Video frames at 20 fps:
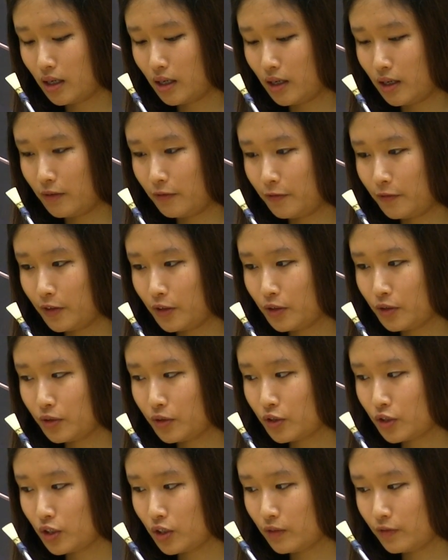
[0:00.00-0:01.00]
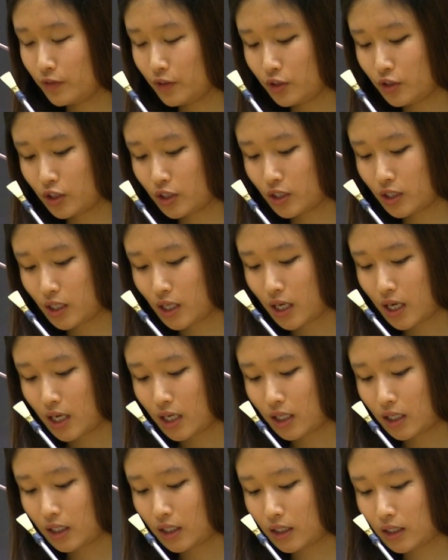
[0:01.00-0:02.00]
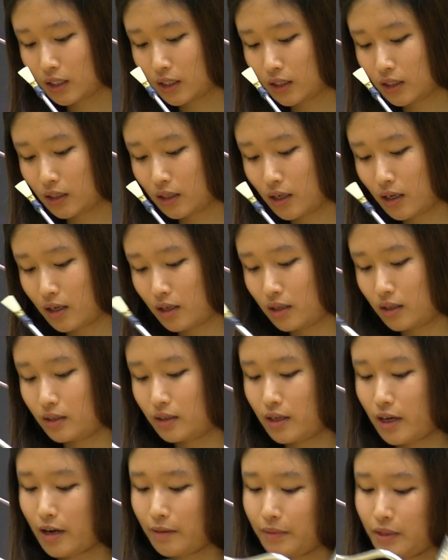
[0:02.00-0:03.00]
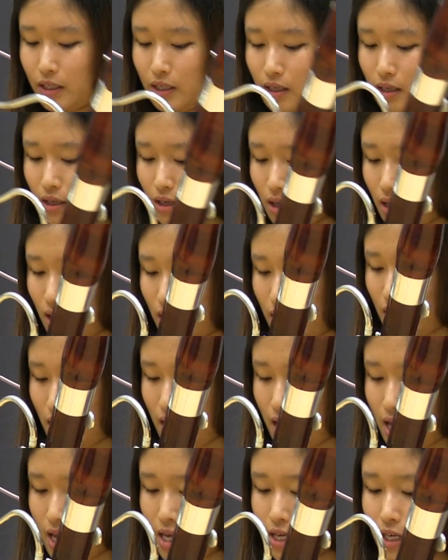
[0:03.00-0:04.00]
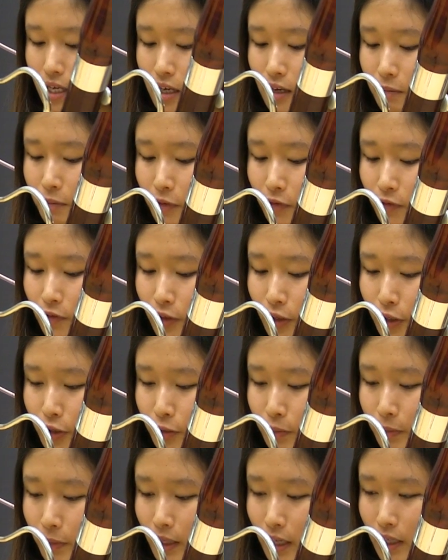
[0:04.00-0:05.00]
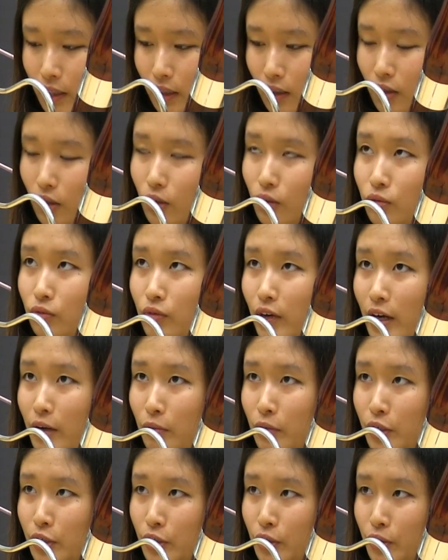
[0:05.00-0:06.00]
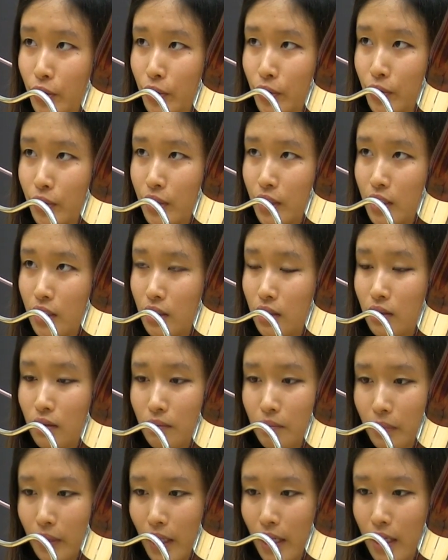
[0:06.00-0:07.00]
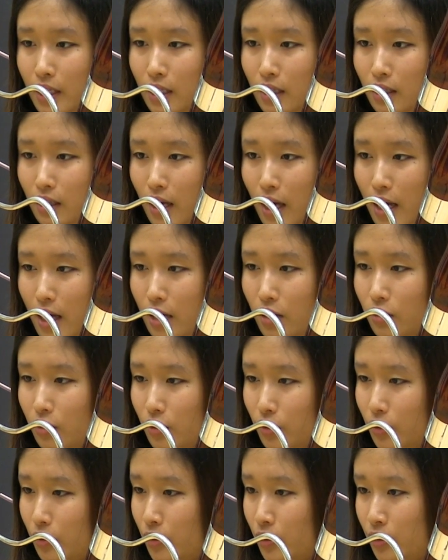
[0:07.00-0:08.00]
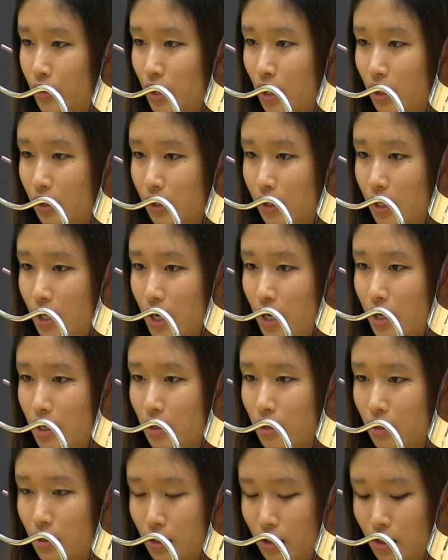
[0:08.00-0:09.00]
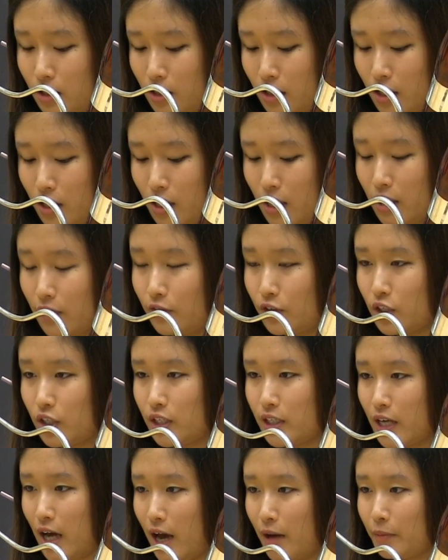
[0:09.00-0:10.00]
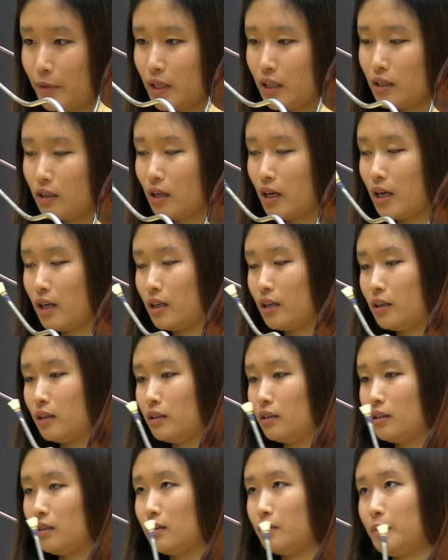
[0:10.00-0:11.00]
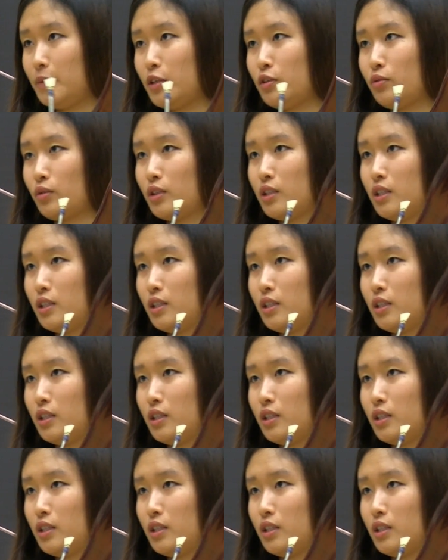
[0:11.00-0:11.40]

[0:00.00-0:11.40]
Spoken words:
If you just tap the A key before you play, or right when you play the A or tongue the A, if you just tap it, and the pitch will